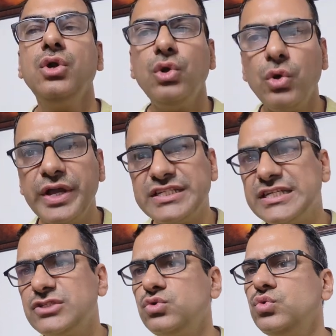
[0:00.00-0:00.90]
Low
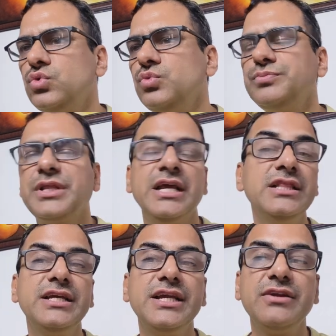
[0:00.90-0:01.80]
access to
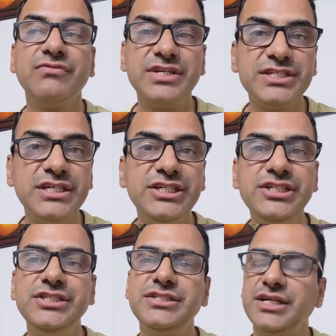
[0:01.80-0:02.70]
healthcare
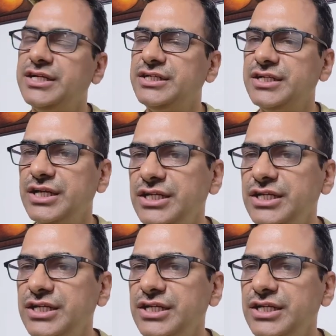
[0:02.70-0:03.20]
facilities and